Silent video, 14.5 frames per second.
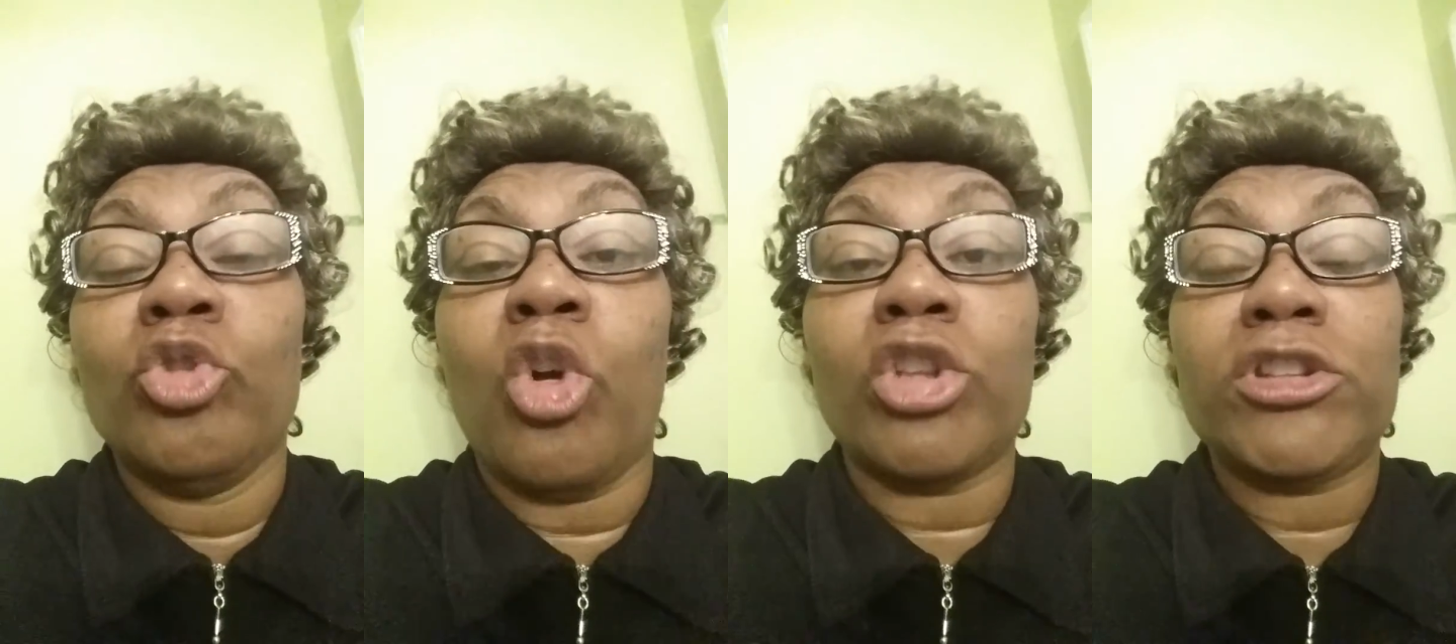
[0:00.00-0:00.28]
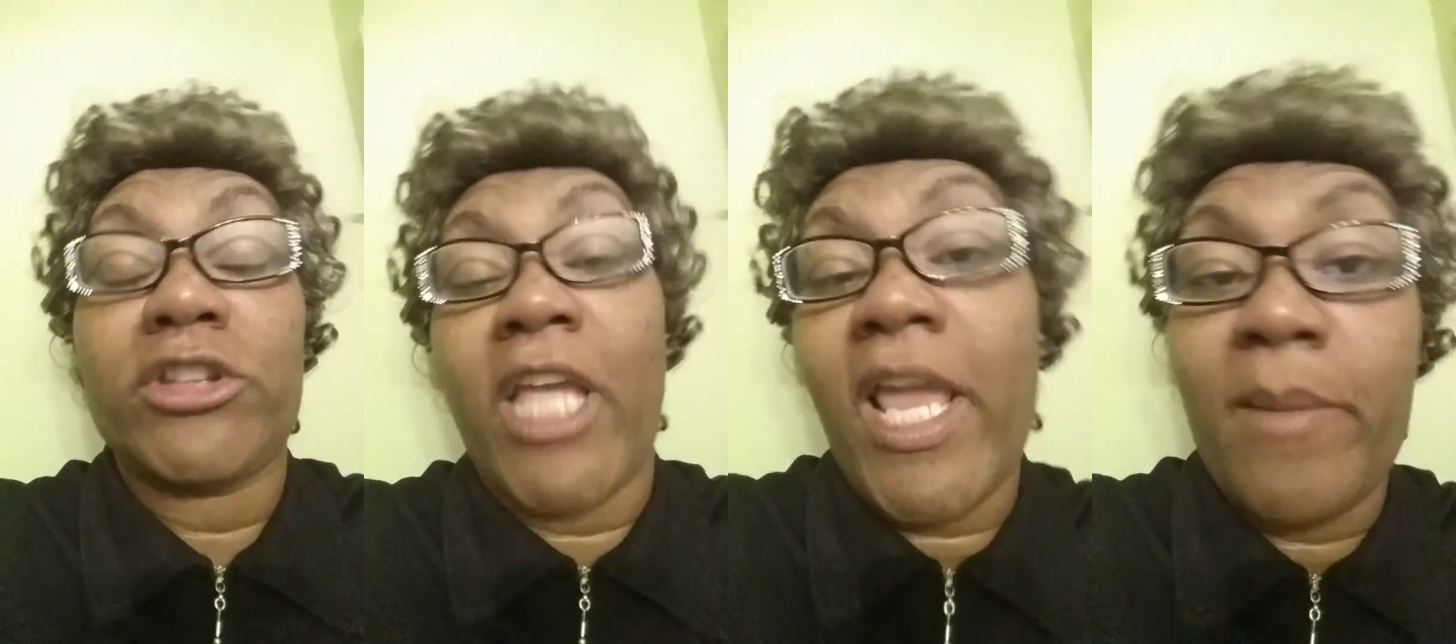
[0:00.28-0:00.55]

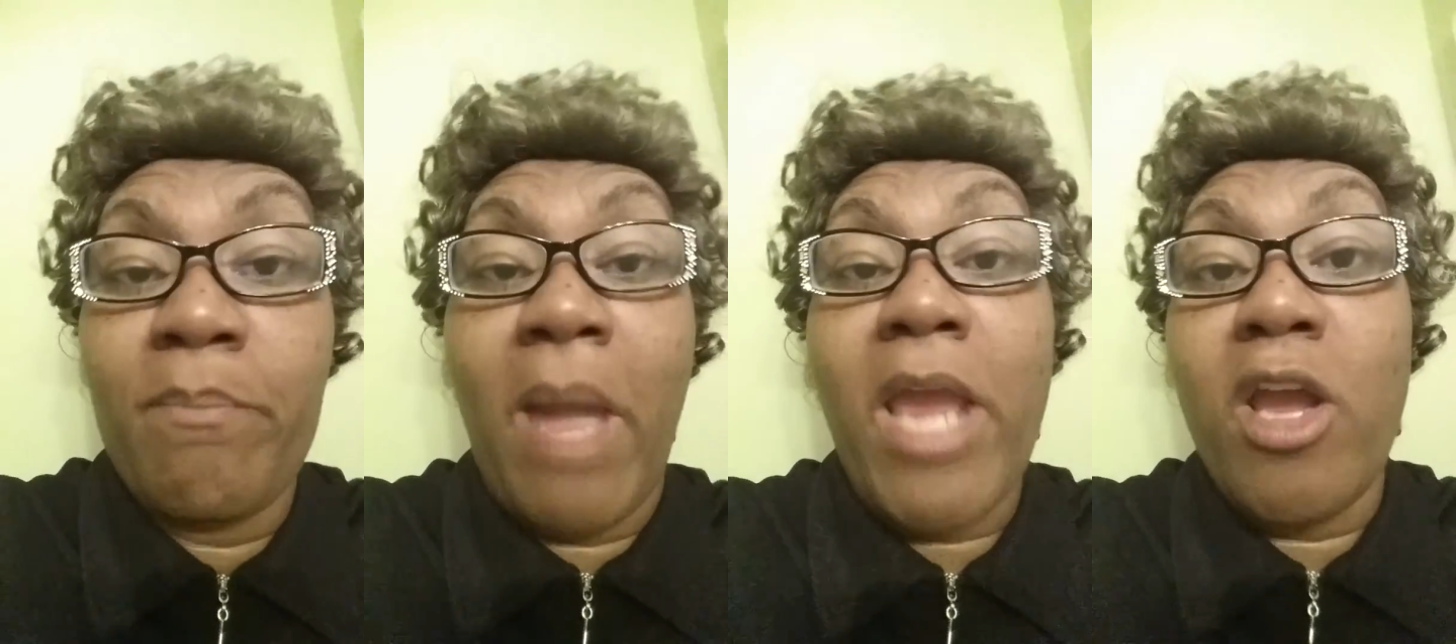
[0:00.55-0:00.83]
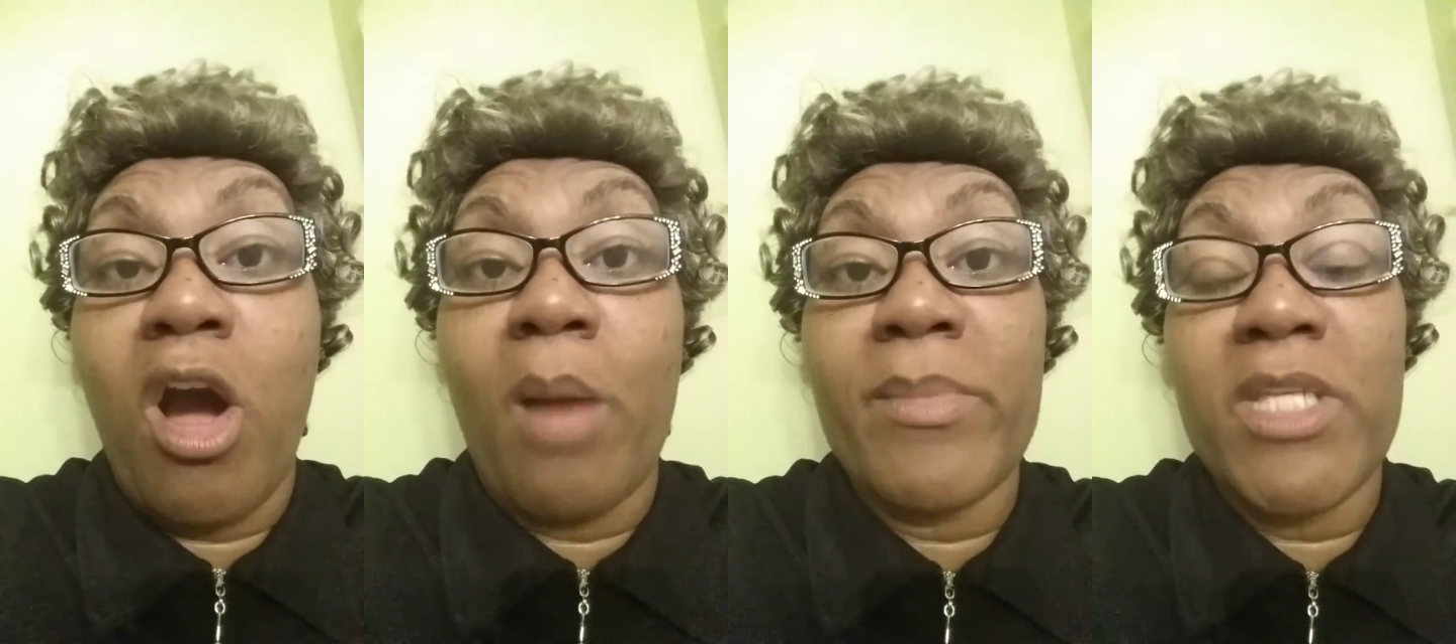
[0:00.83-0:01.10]
you take my
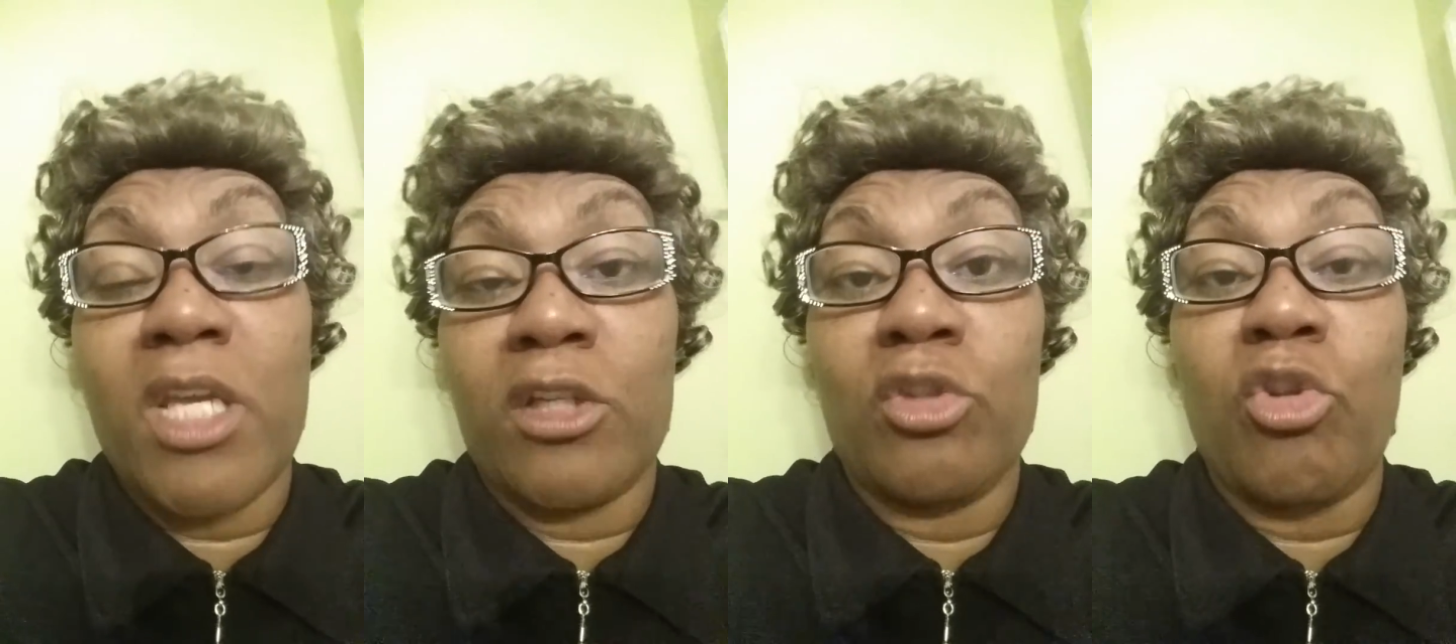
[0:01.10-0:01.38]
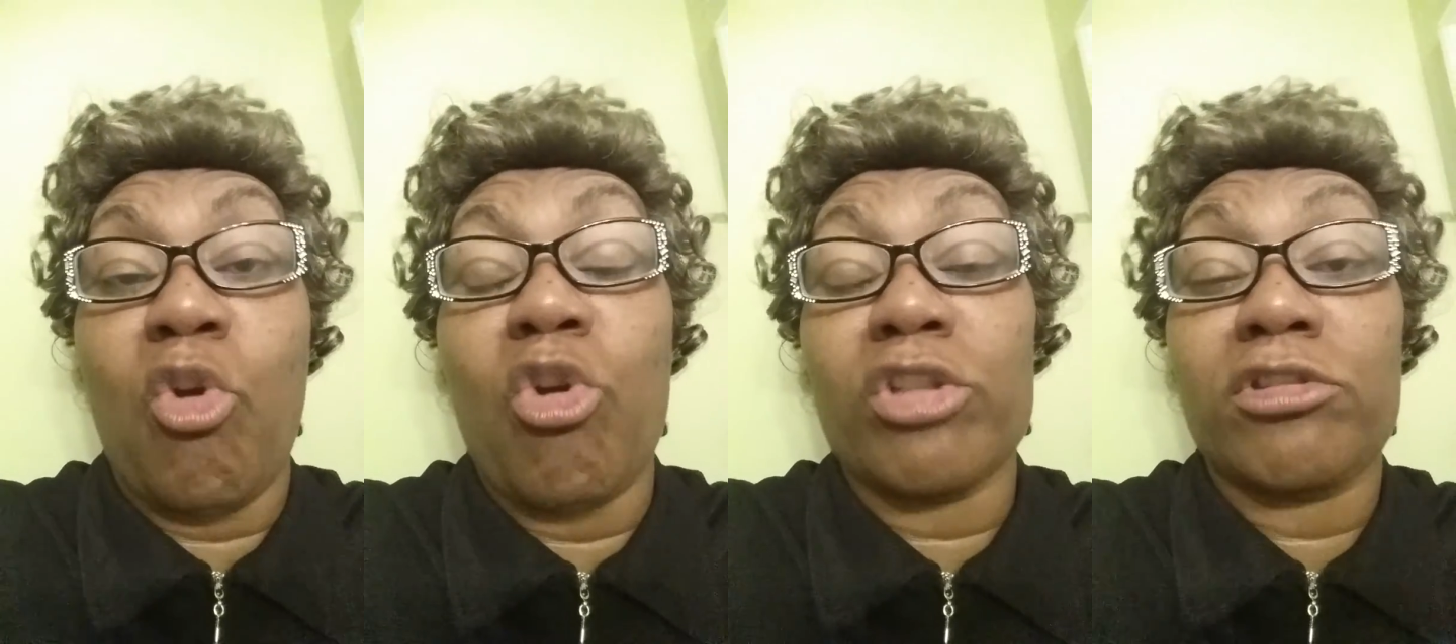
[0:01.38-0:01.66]
army of the
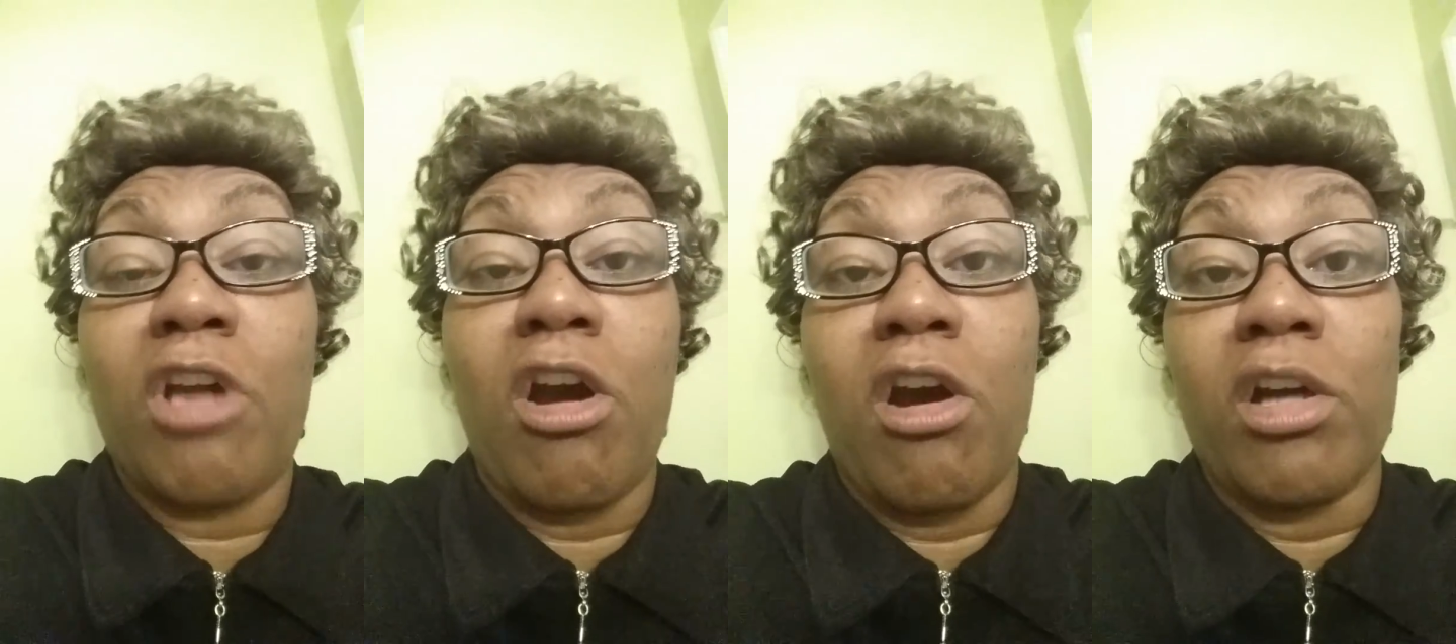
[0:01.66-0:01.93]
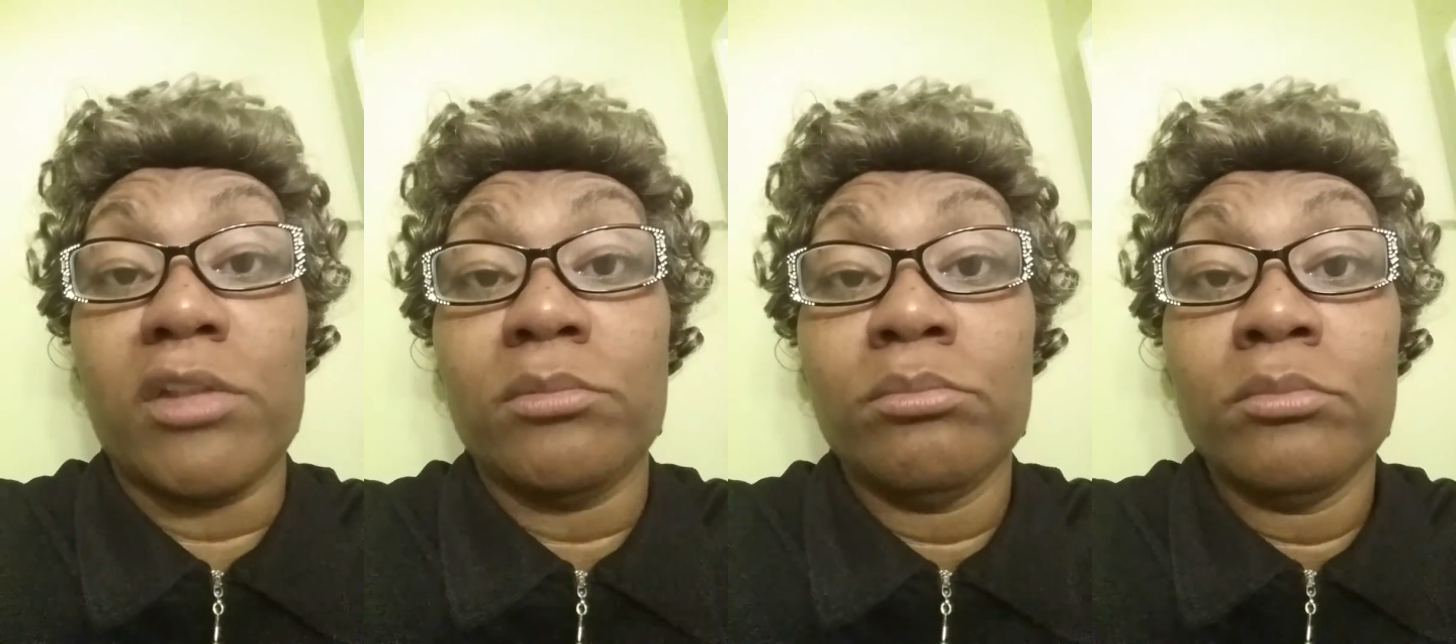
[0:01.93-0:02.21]
Lord
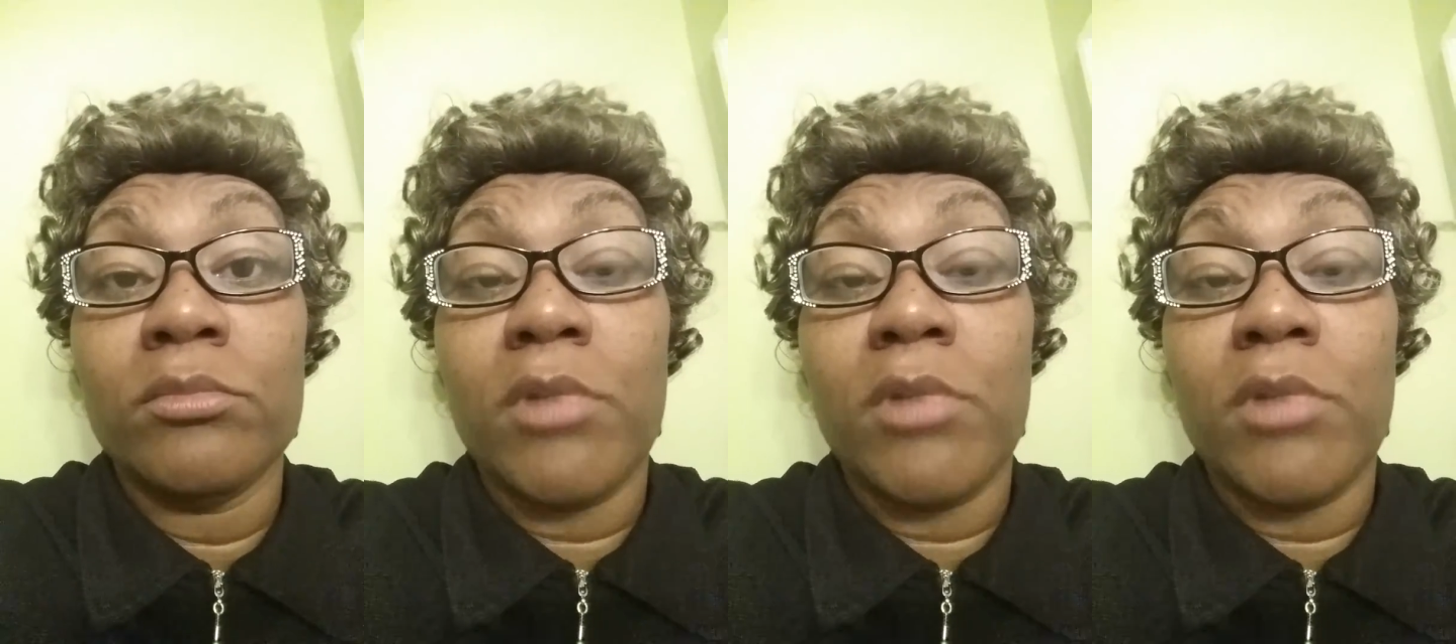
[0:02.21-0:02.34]
God.